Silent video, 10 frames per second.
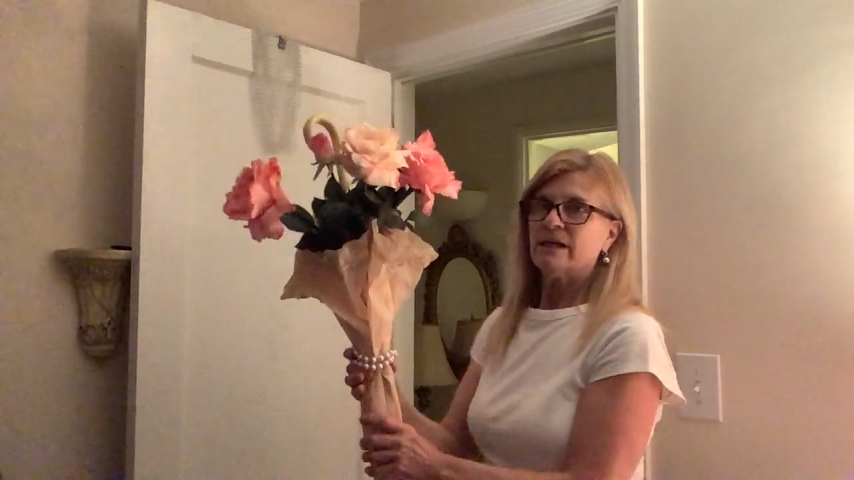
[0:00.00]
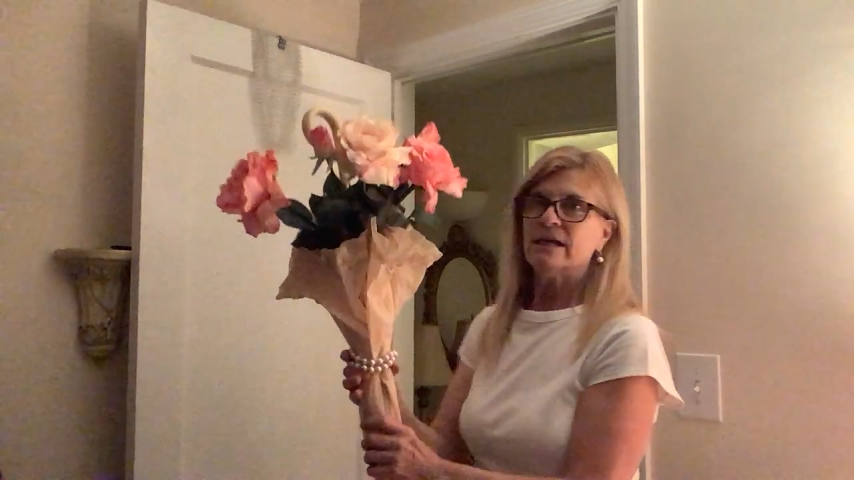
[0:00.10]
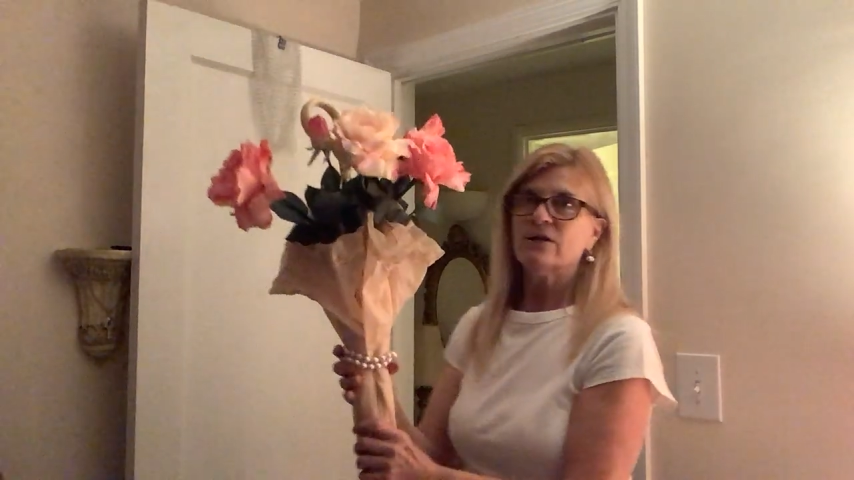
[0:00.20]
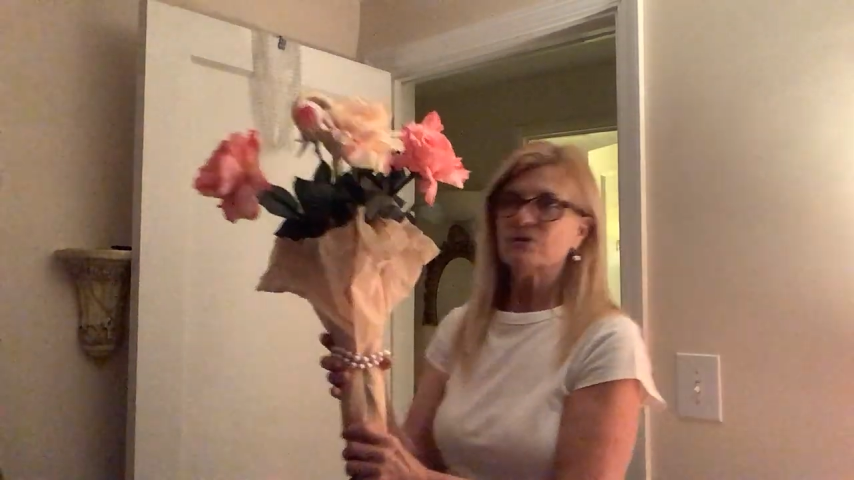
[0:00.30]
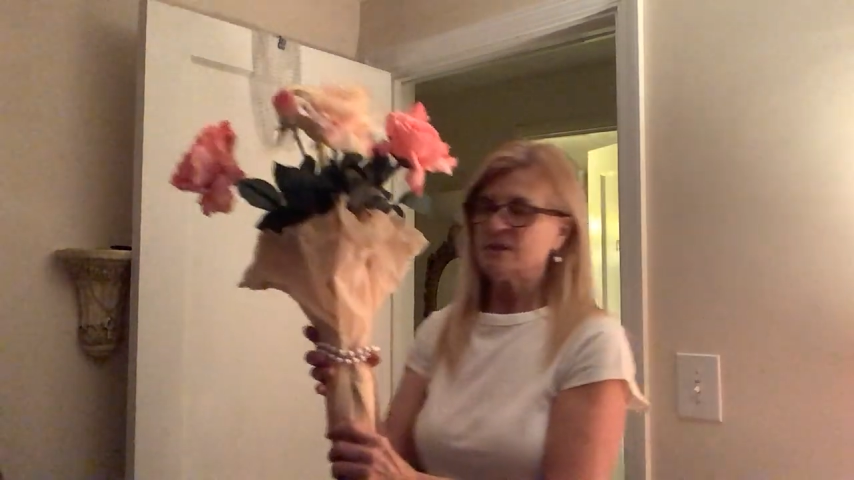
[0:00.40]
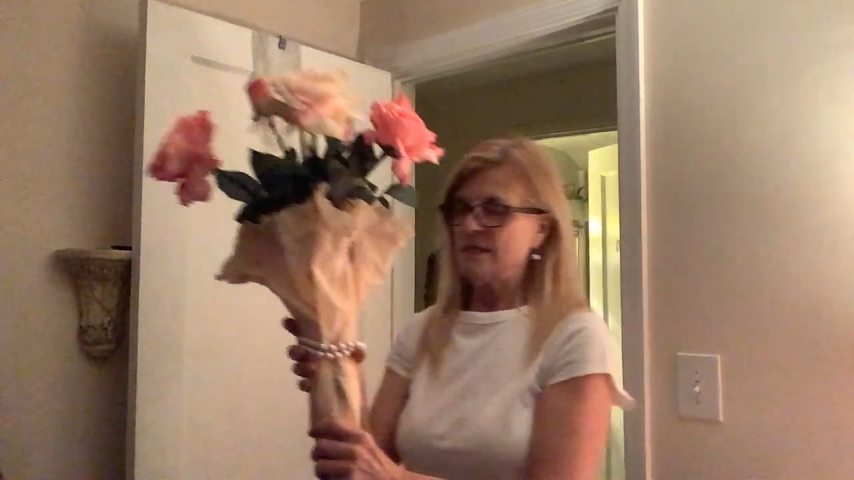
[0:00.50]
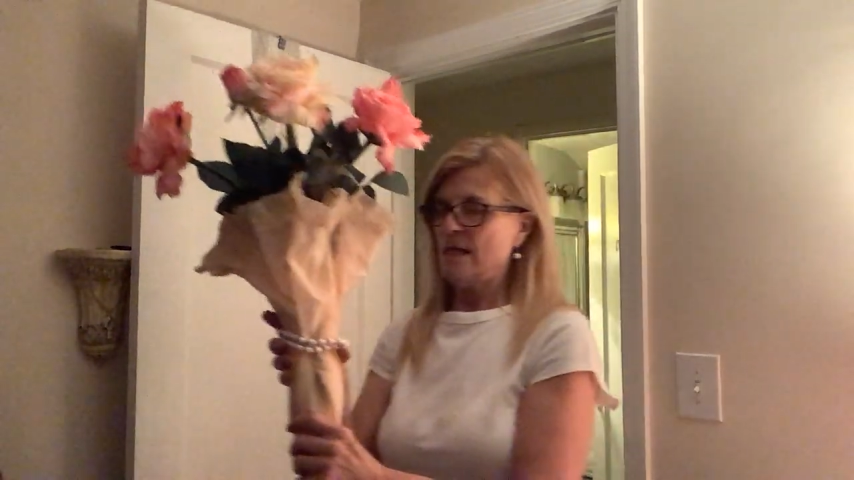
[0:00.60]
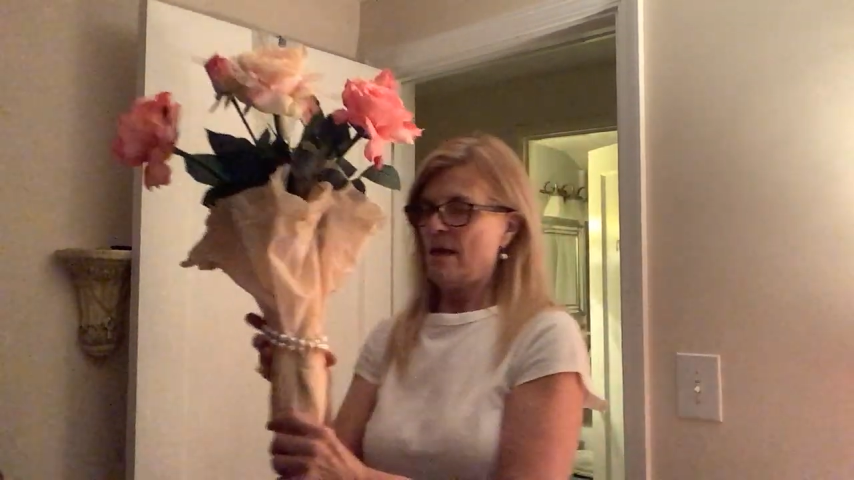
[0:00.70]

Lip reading: here's the